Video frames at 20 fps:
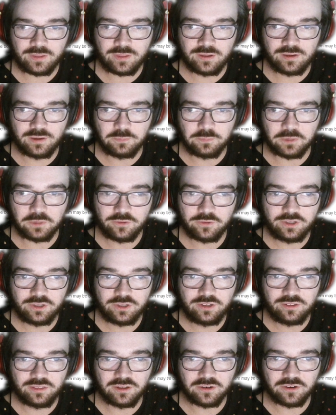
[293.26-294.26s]

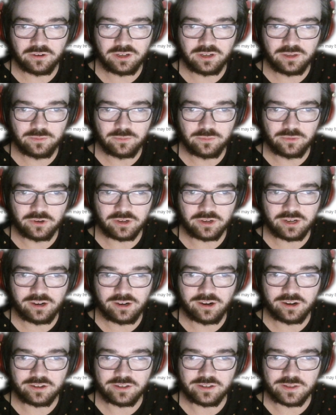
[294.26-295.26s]
Apparently there are more
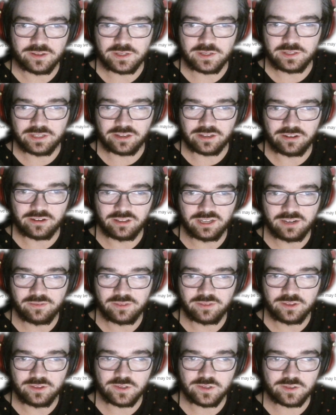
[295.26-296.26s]
characters in Data Life
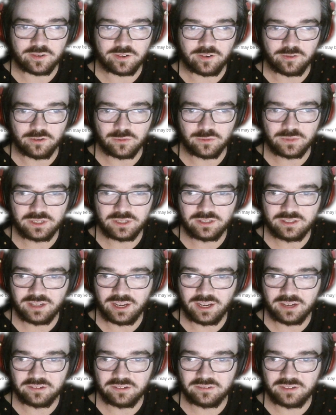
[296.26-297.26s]
than just Kurumi.
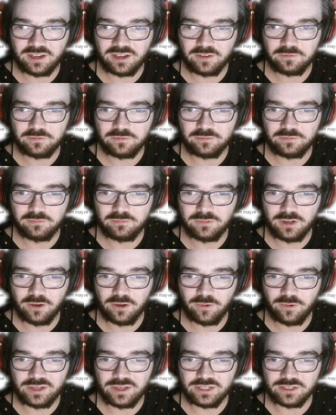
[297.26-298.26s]
I have
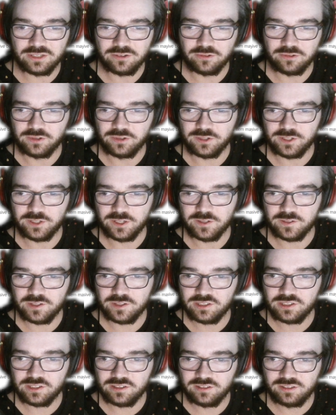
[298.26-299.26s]
no idea who this
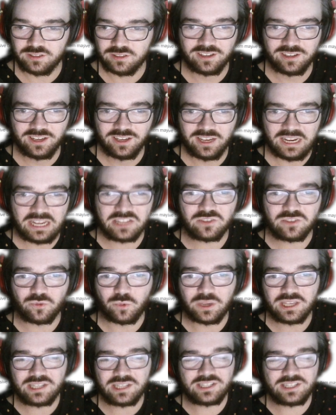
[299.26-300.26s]
is. It's
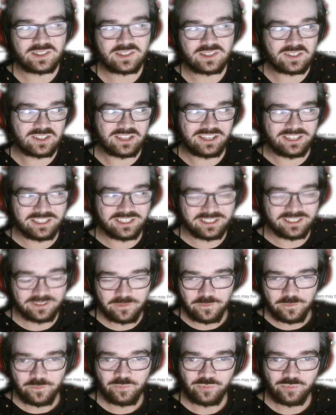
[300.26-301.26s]
weird to see
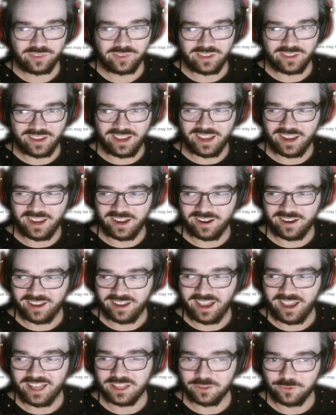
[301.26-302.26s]
a
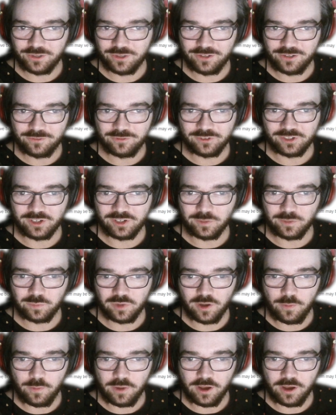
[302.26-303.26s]
Halloween figure
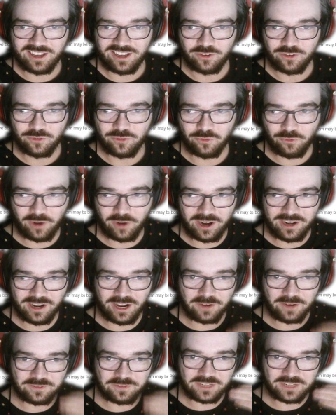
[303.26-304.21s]
pop up right after